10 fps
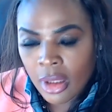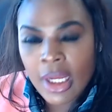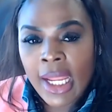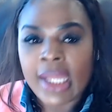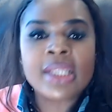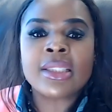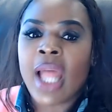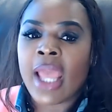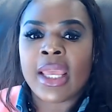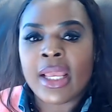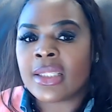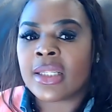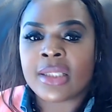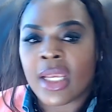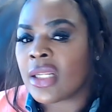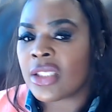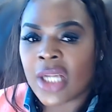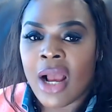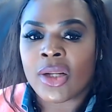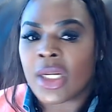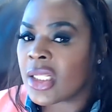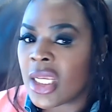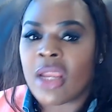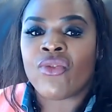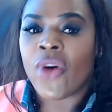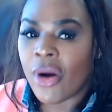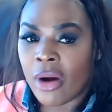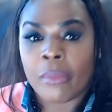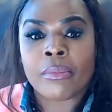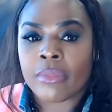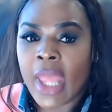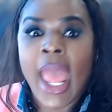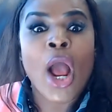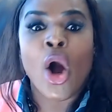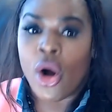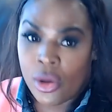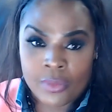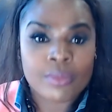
And it's not easy to get a child in a teen farm at all.